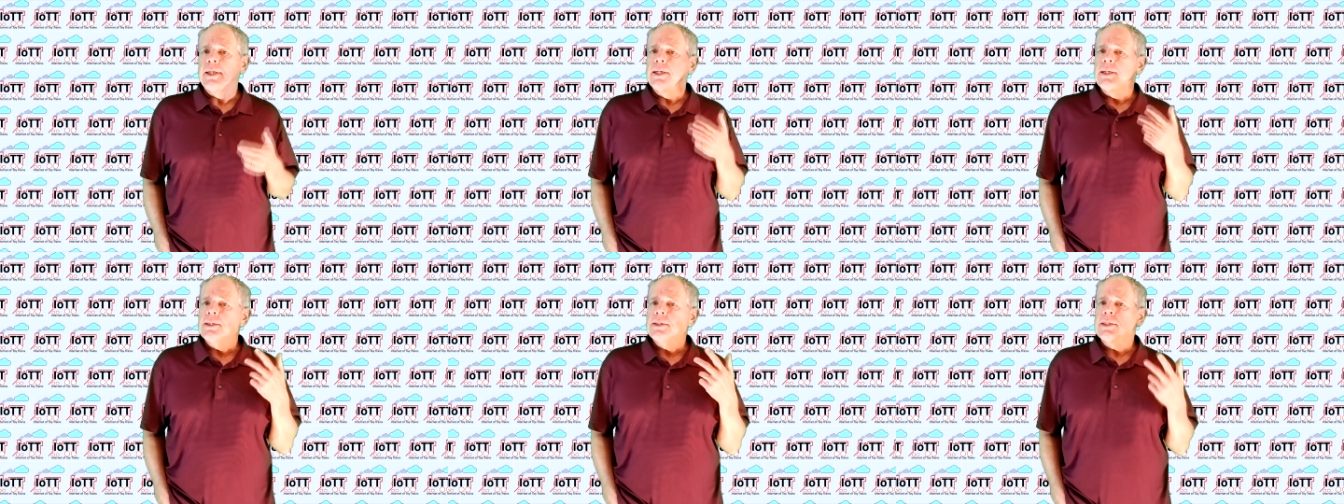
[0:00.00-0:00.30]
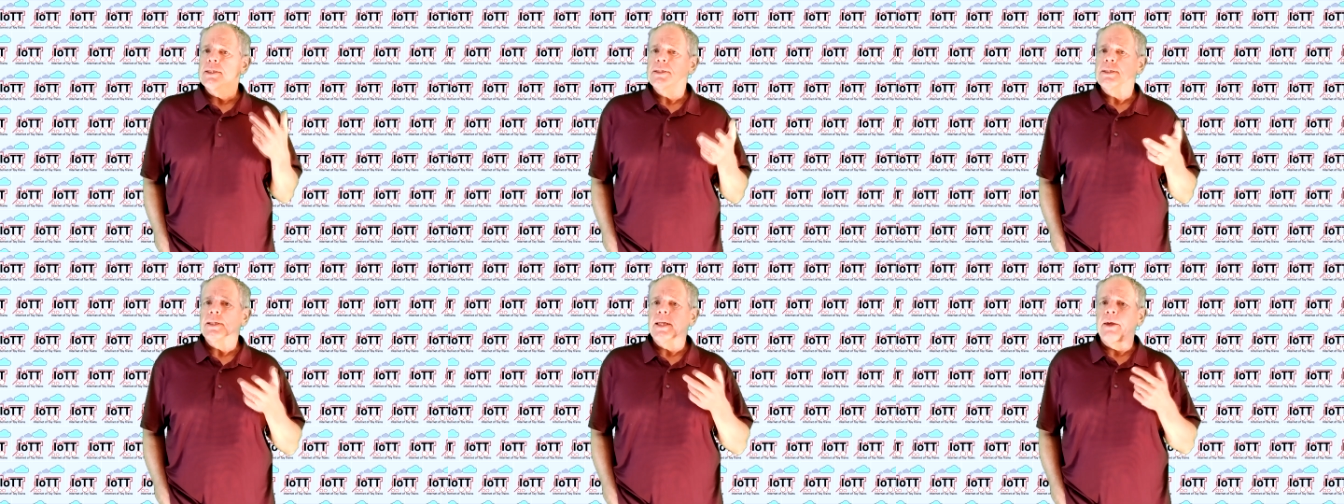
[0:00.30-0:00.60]
is
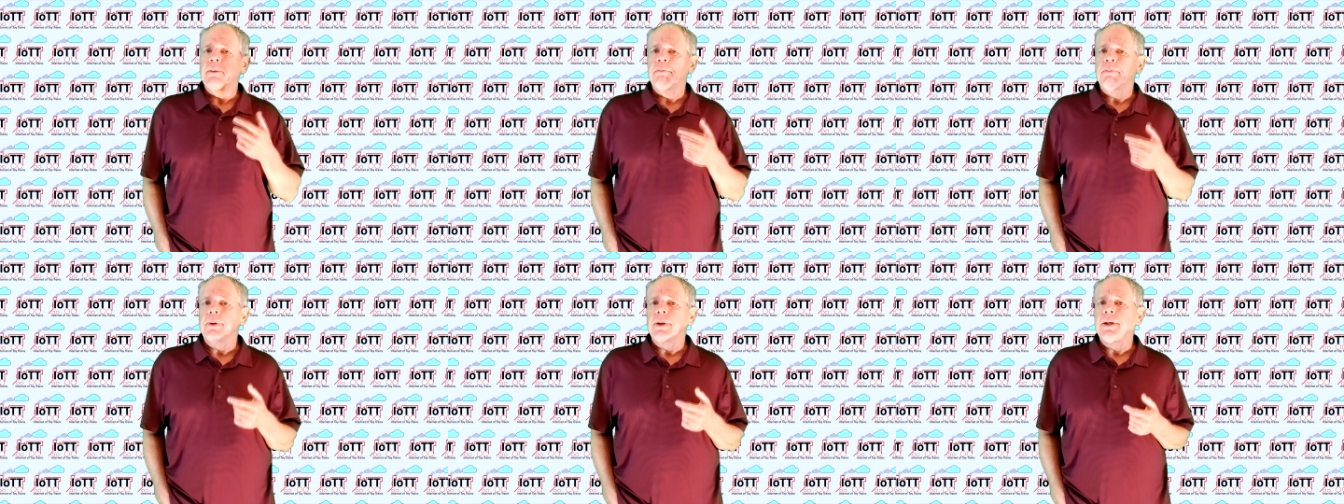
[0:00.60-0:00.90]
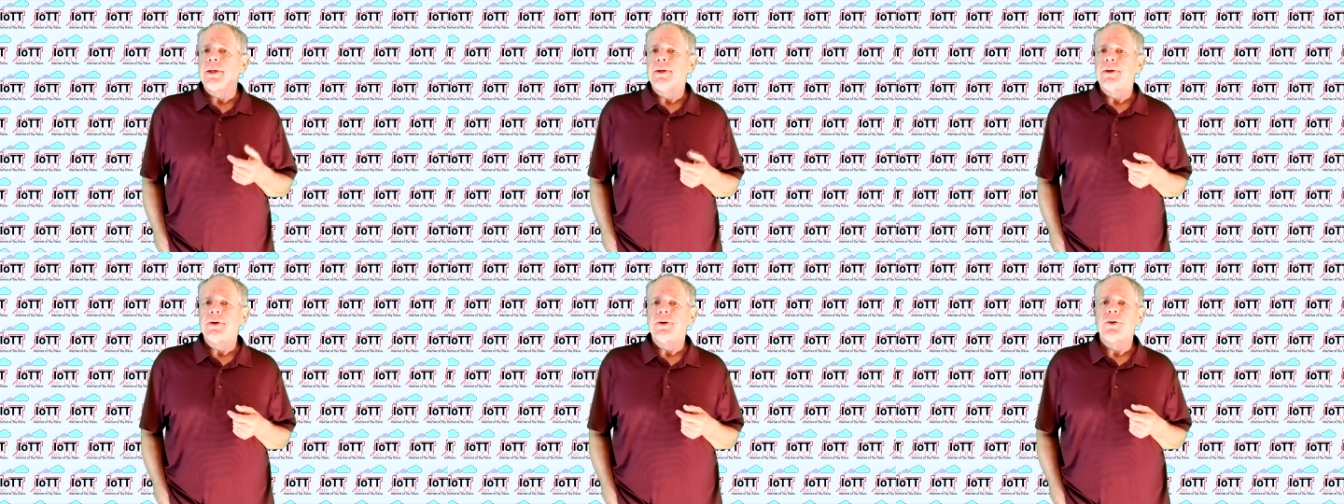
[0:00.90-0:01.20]
a step
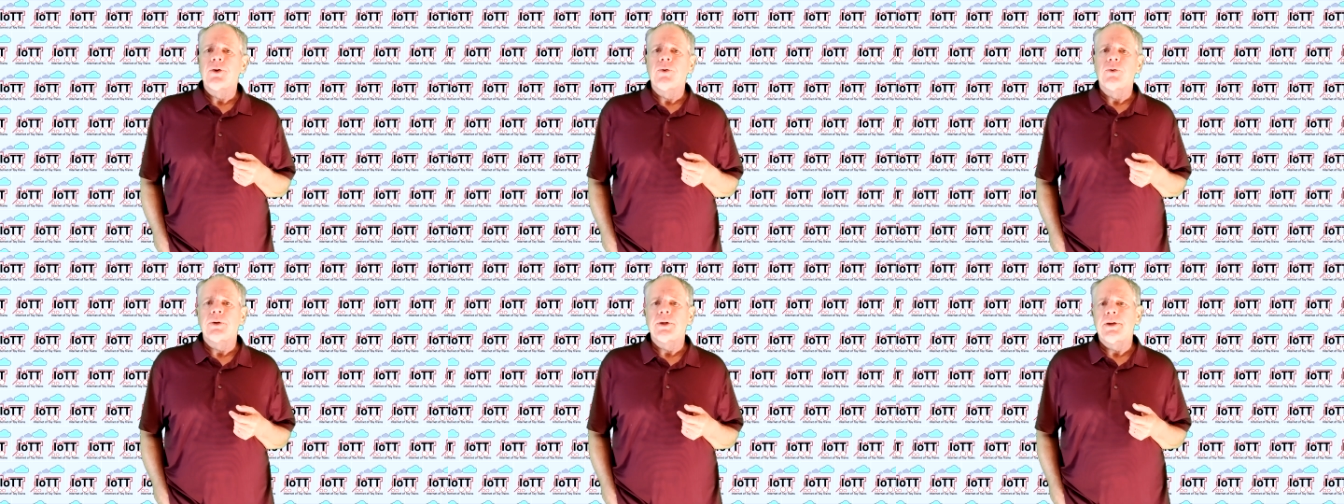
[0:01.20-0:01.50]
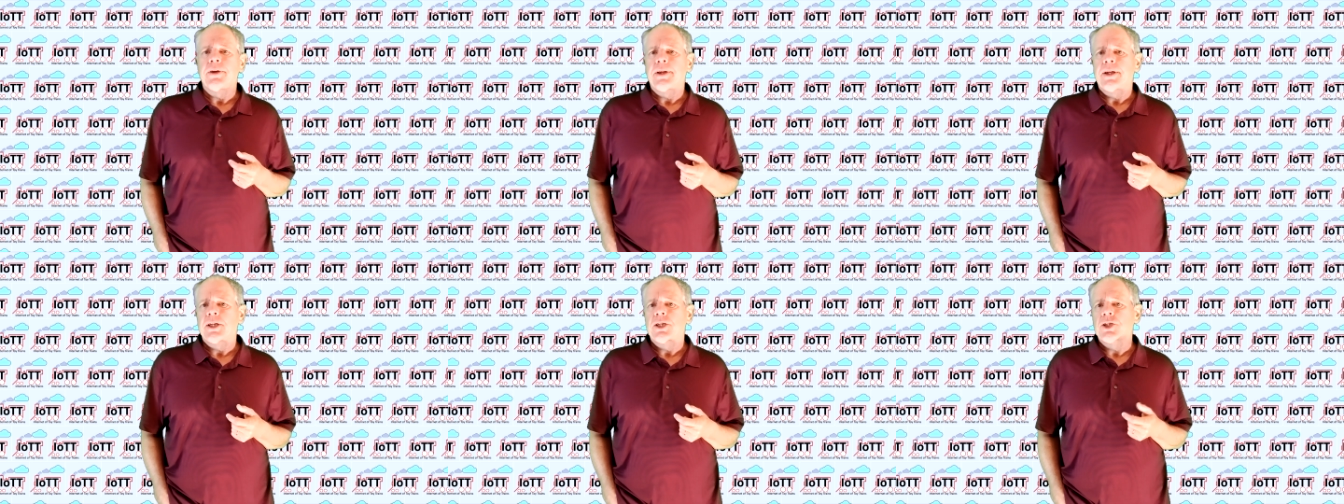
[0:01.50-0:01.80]
in the wrong
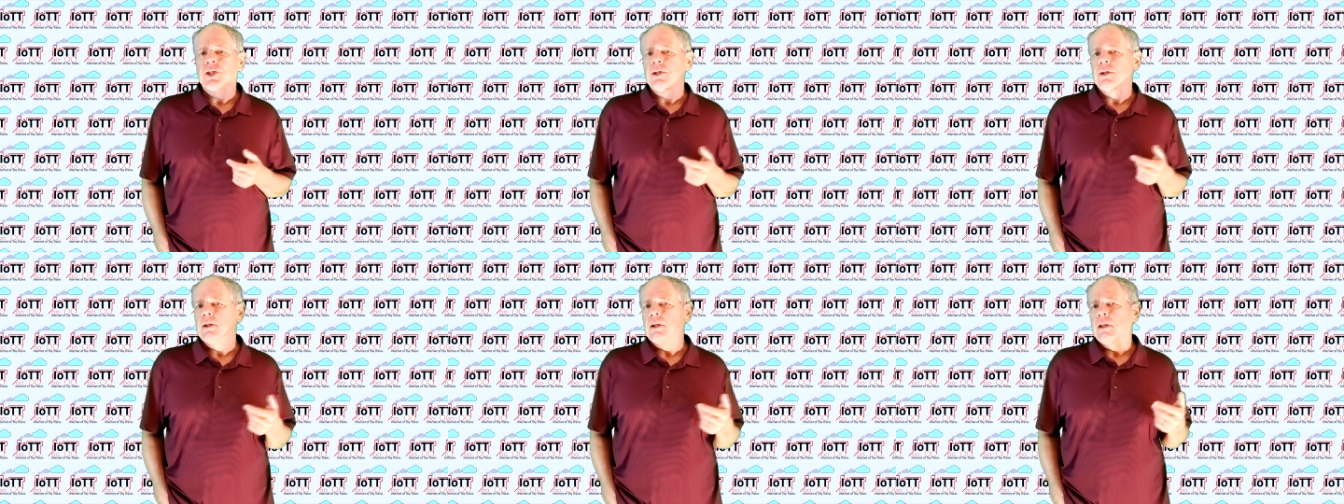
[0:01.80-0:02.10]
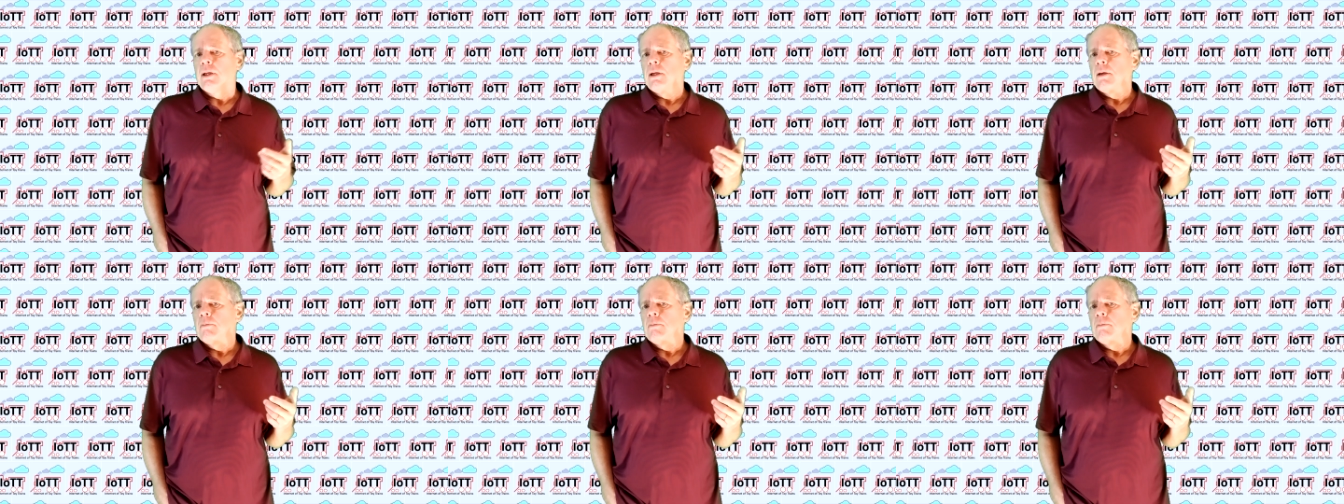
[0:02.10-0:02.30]
direction